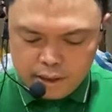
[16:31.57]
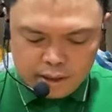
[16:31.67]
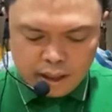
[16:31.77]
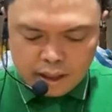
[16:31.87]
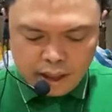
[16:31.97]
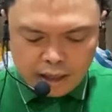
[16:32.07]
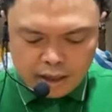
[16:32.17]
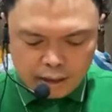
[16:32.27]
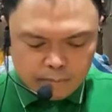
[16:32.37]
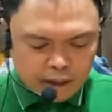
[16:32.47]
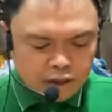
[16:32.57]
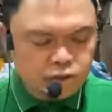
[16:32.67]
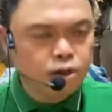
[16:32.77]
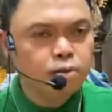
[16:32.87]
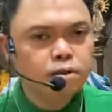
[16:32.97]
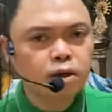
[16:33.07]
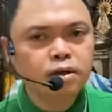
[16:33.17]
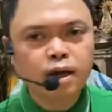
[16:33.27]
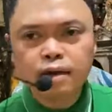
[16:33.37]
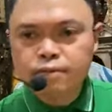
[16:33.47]
it is not like that being shown
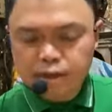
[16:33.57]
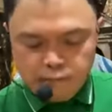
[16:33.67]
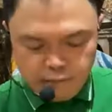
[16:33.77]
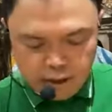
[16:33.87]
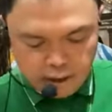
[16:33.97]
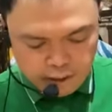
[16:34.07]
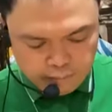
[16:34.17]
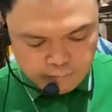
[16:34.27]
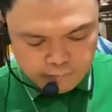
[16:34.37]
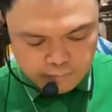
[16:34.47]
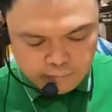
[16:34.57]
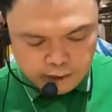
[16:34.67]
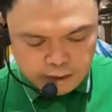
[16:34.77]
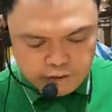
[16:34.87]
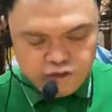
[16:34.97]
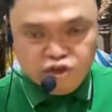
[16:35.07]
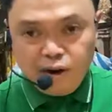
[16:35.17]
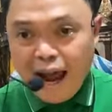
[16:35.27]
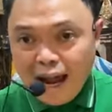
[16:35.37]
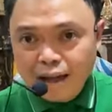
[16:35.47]
on live TV.
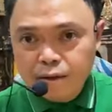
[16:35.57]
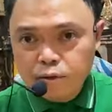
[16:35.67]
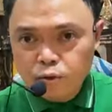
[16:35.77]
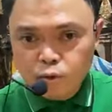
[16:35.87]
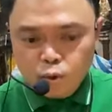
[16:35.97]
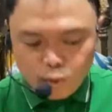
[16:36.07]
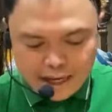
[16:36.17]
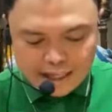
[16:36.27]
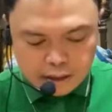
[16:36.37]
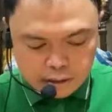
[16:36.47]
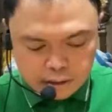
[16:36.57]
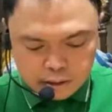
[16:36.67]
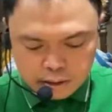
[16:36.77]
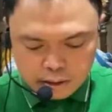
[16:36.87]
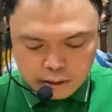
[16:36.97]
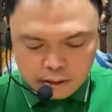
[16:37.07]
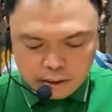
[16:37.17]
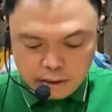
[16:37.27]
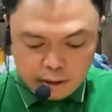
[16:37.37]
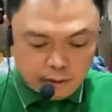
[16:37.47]
Drag queens,
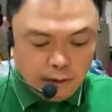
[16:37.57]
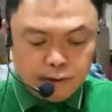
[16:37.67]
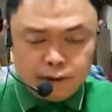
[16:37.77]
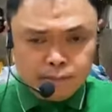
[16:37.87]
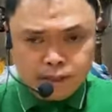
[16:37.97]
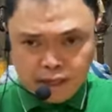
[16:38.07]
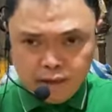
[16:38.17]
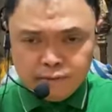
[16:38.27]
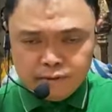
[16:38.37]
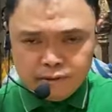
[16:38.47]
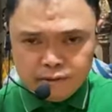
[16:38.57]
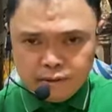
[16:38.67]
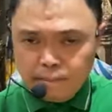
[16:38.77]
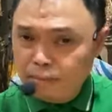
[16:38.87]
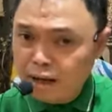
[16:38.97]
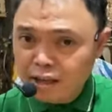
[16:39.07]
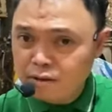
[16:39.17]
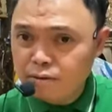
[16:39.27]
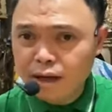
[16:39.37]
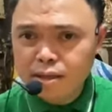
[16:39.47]
they call themselves
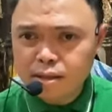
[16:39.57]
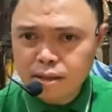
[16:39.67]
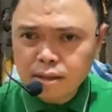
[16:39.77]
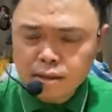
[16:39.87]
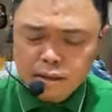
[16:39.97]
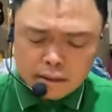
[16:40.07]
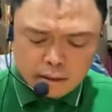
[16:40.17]
mocking Christ.